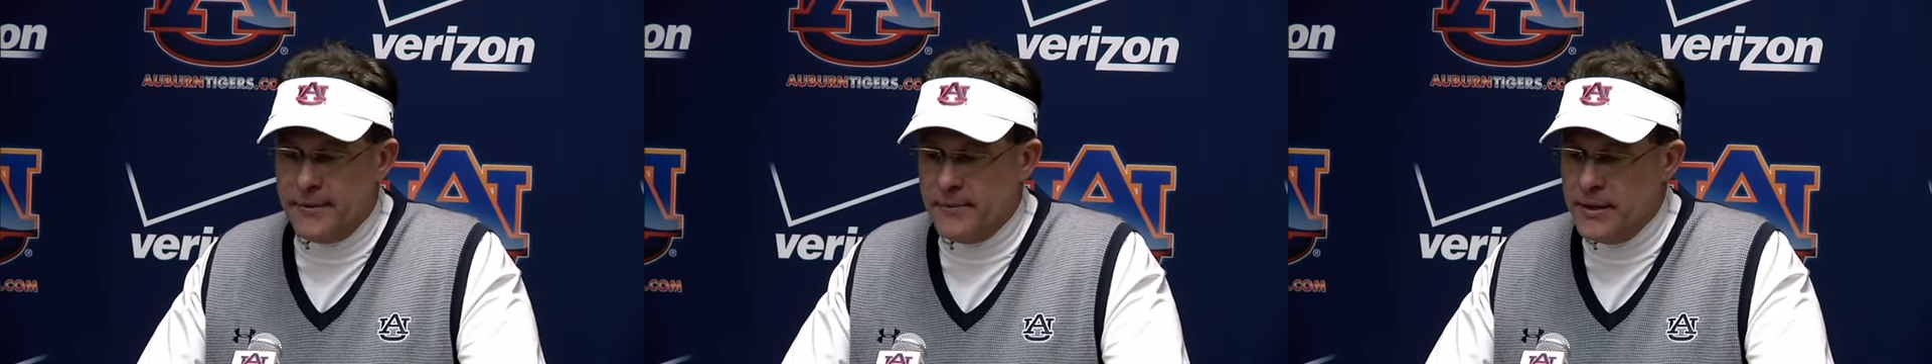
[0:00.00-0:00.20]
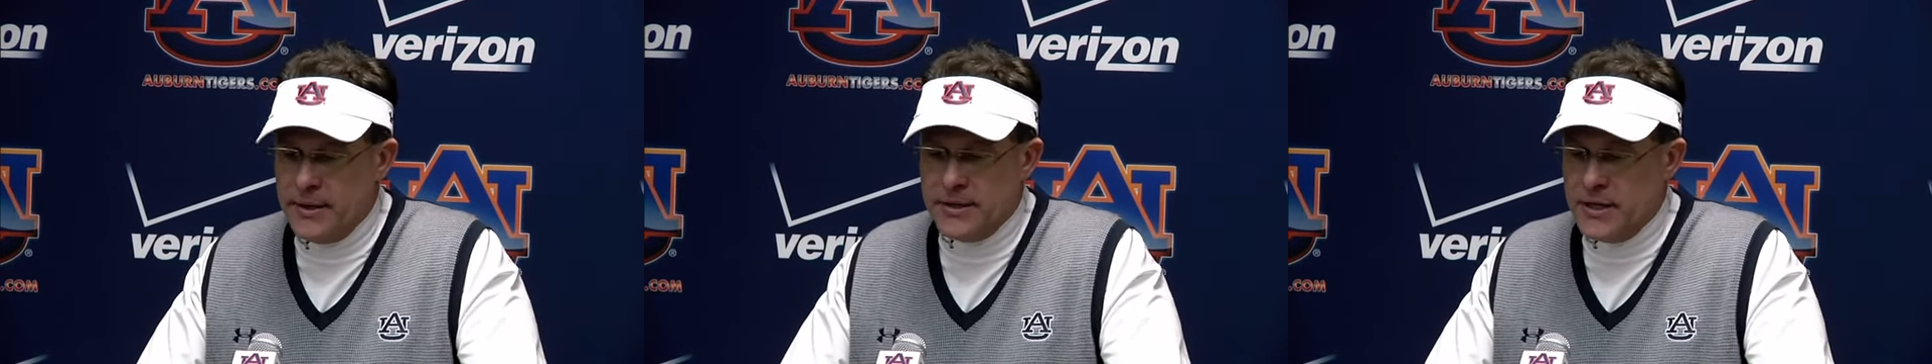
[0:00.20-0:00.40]
I
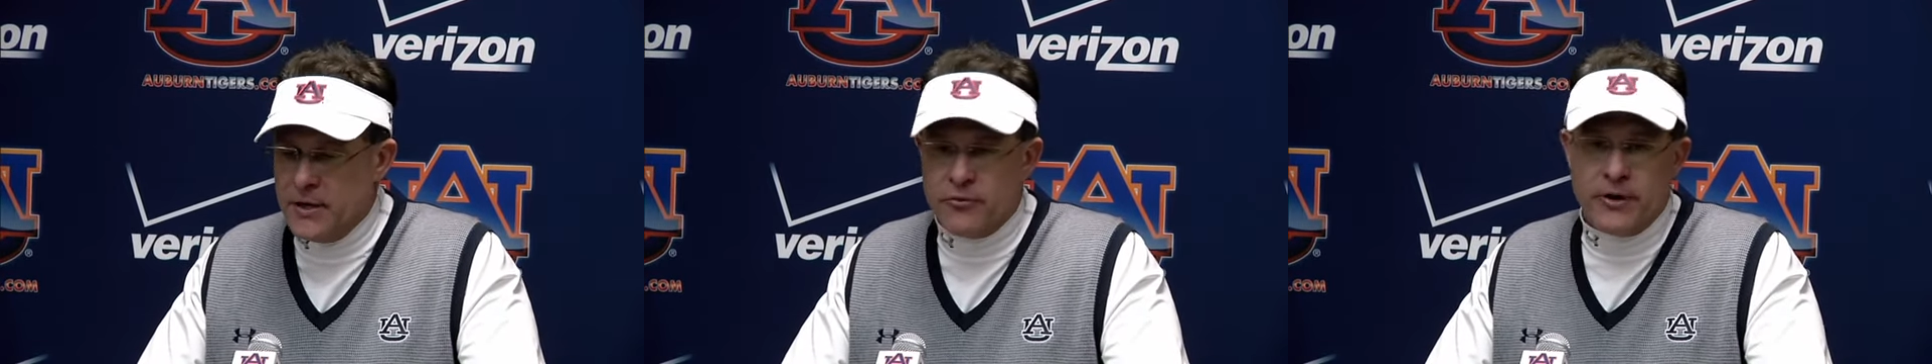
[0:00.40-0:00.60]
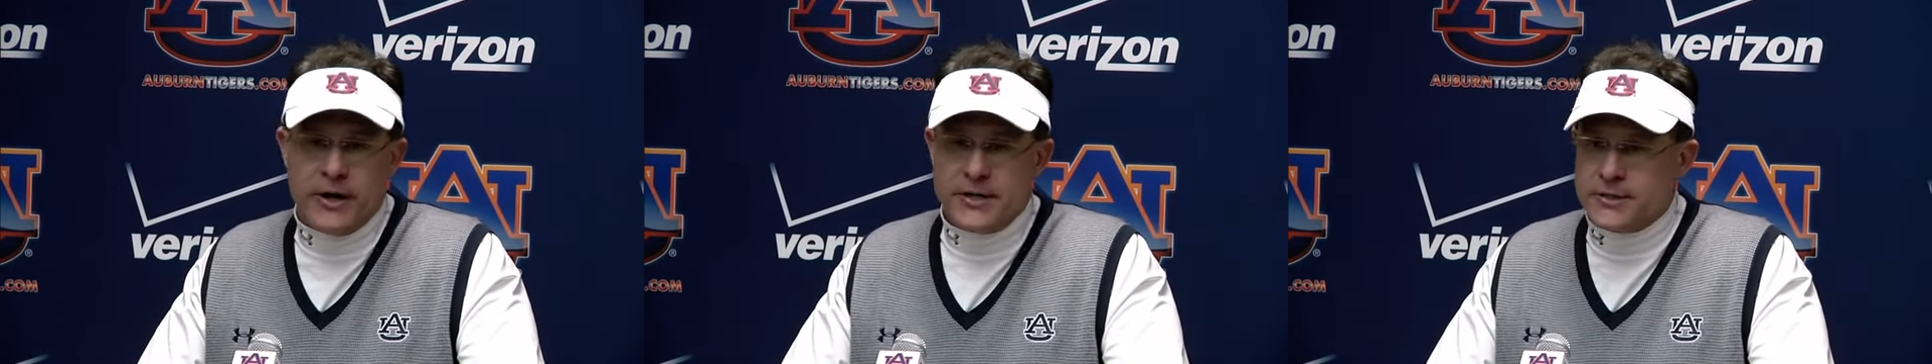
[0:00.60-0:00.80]
mean, it
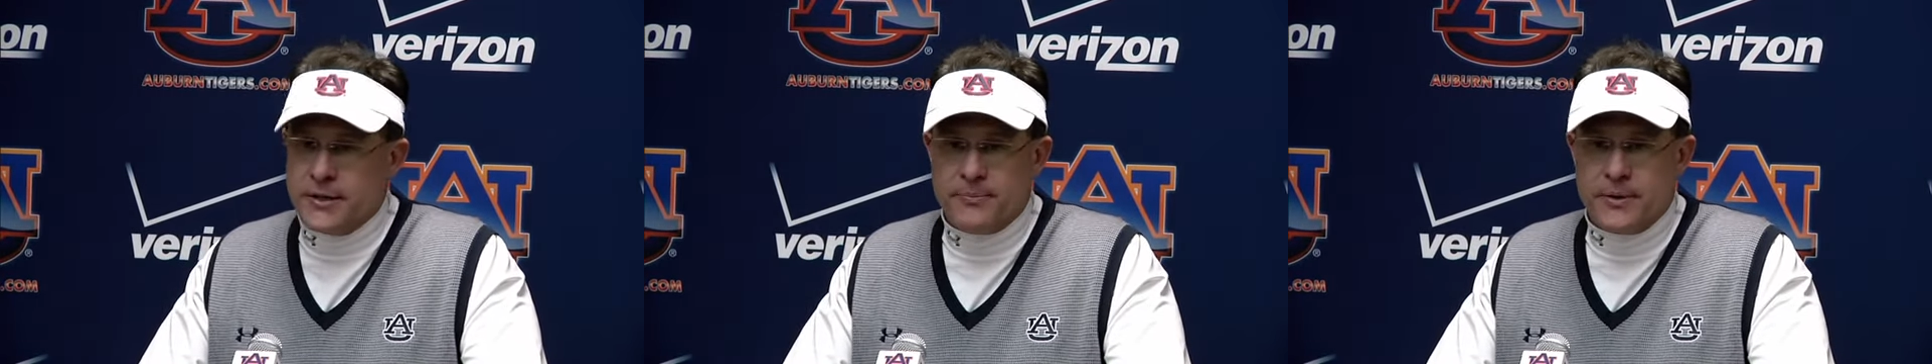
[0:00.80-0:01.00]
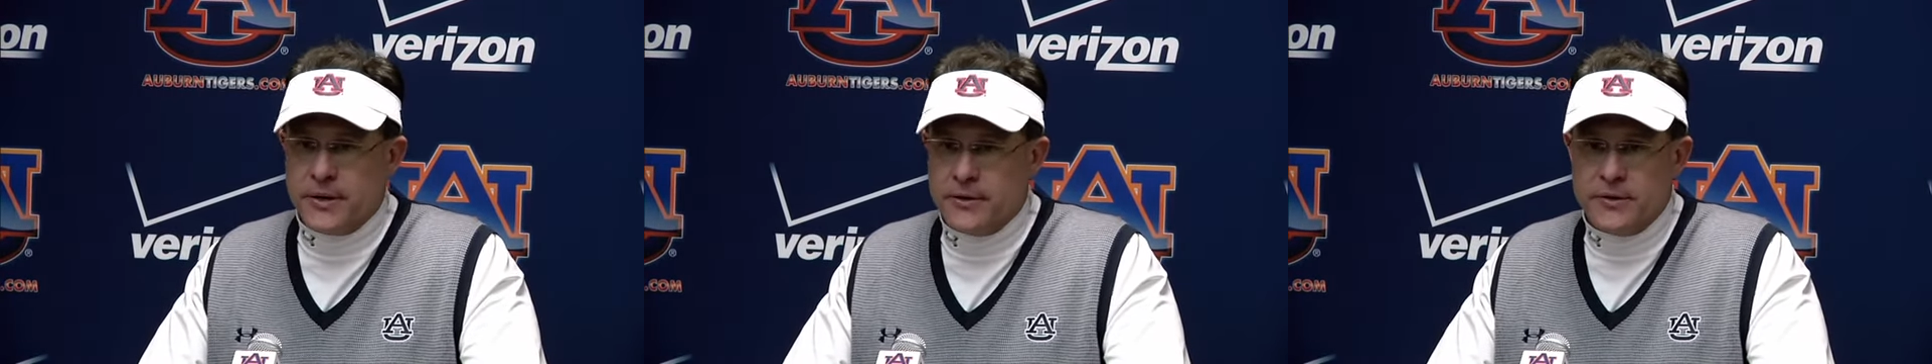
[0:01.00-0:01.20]
ranks
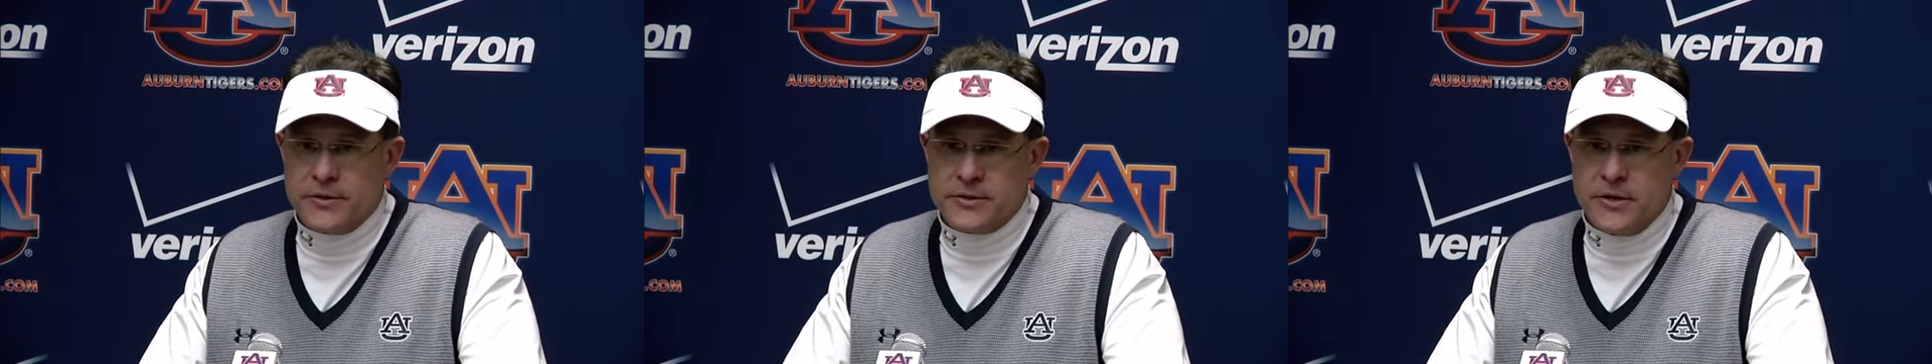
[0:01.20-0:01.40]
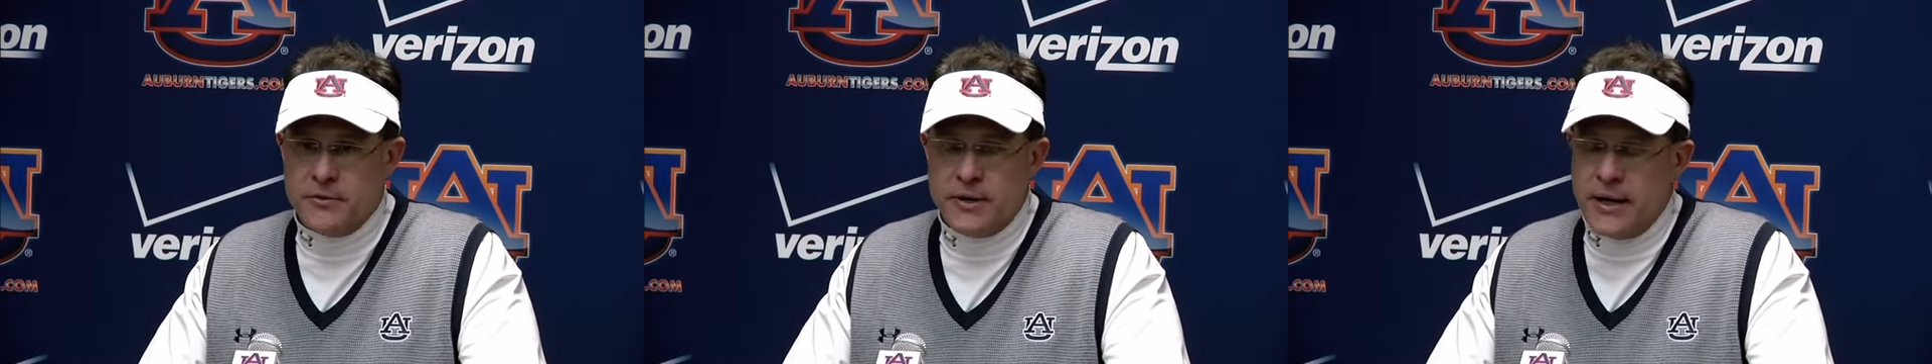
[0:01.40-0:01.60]
up there,
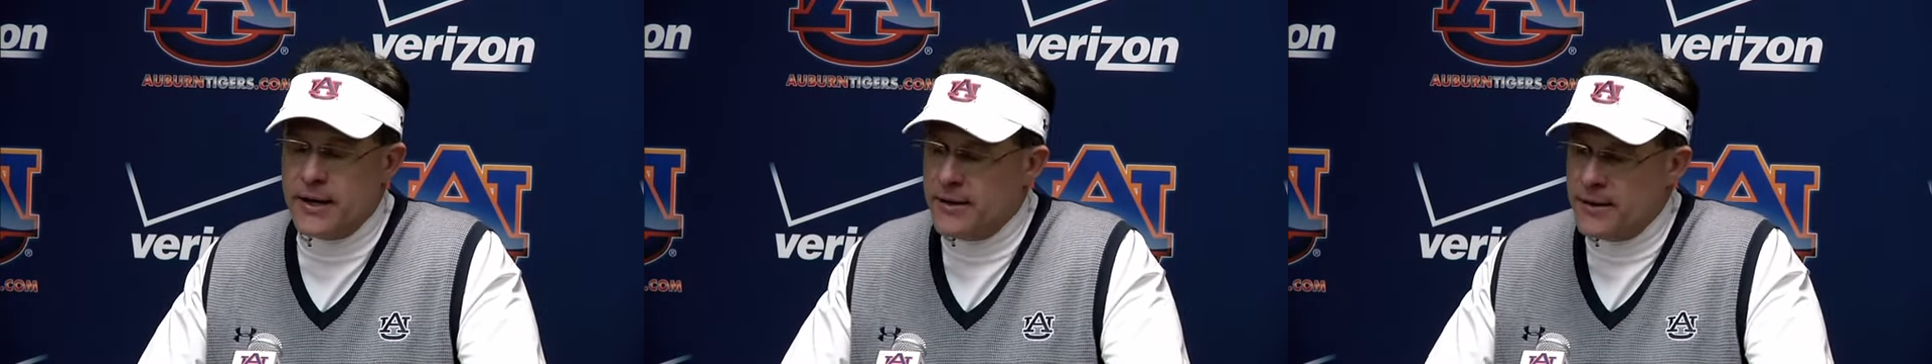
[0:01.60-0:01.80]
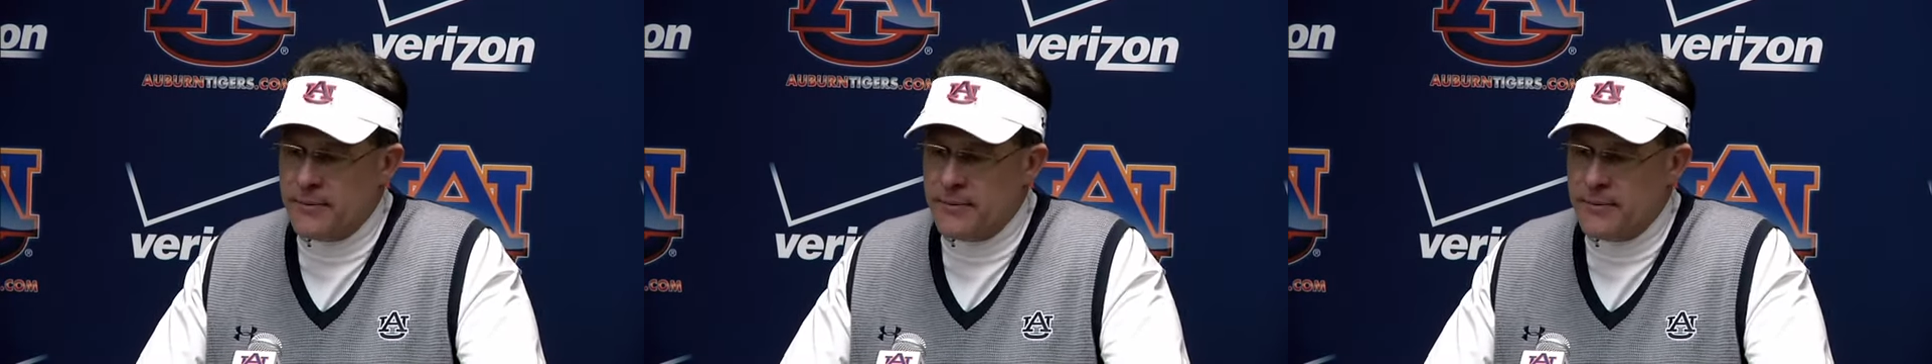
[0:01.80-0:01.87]
there's no doubt.